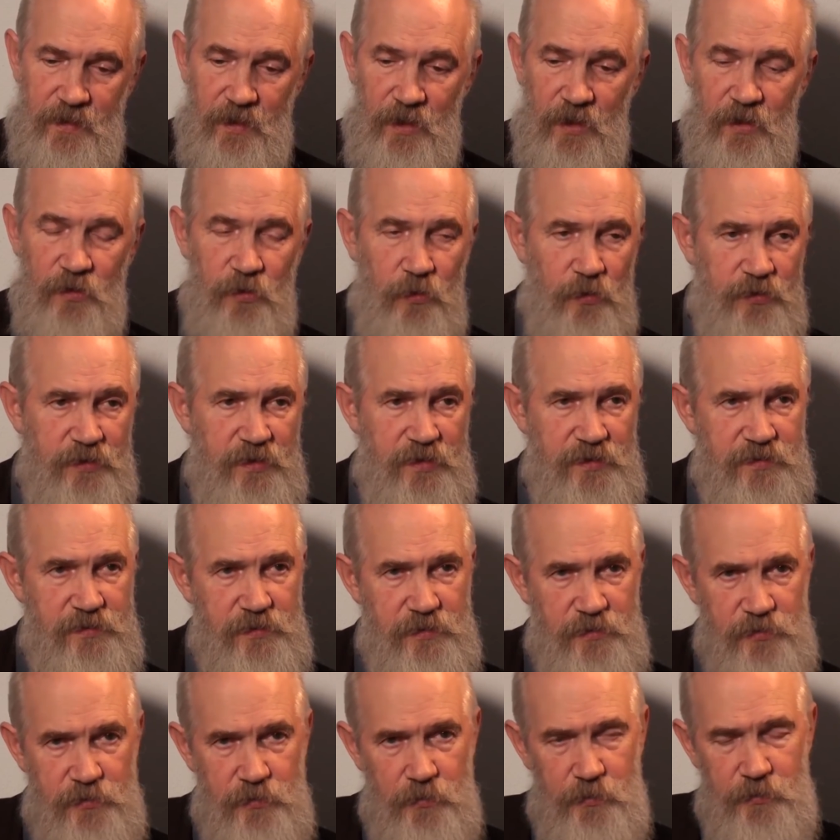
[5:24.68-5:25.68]

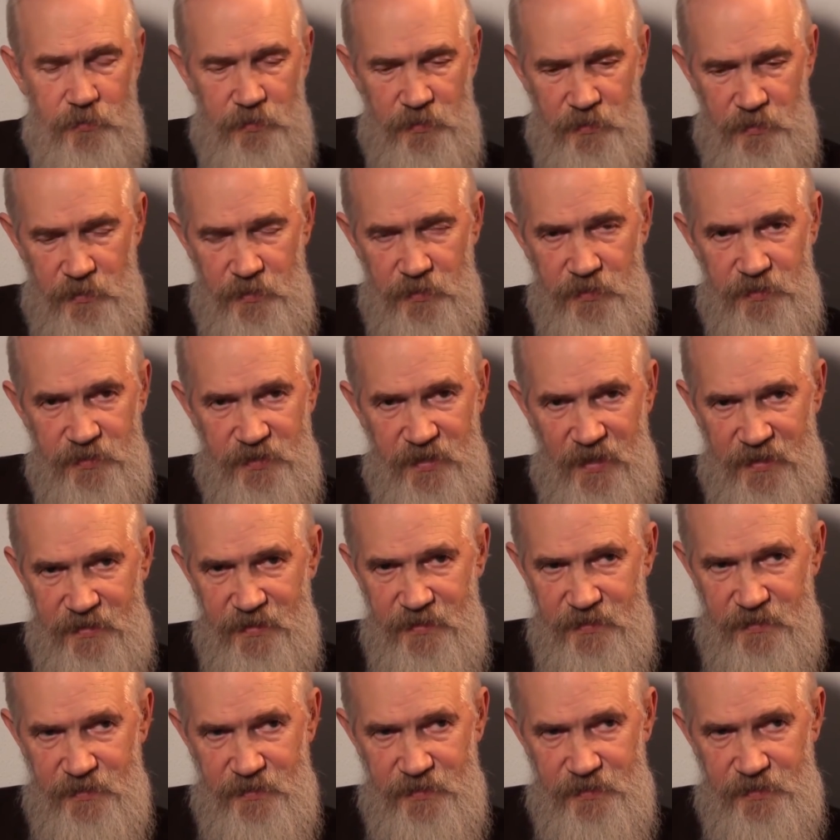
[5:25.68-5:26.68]
exists,
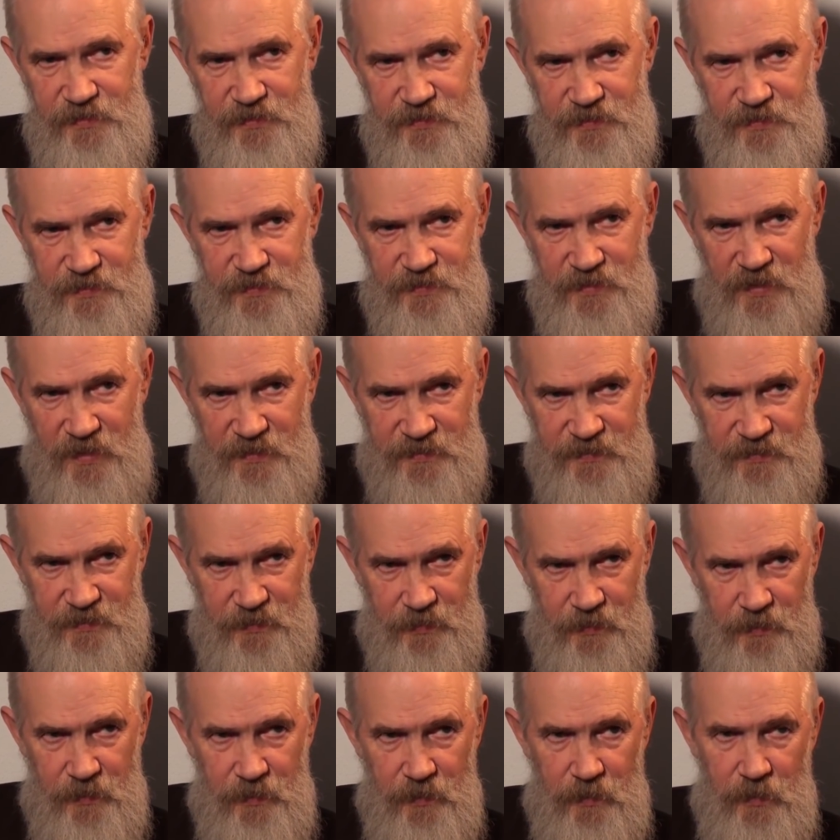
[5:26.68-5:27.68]
but there's also
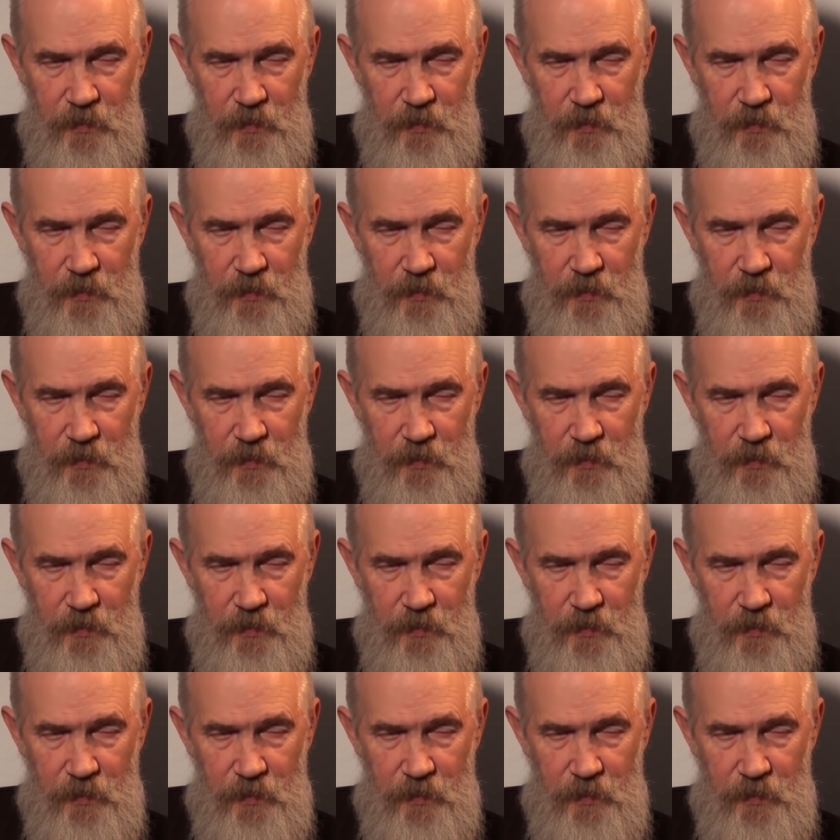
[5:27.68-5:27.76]
a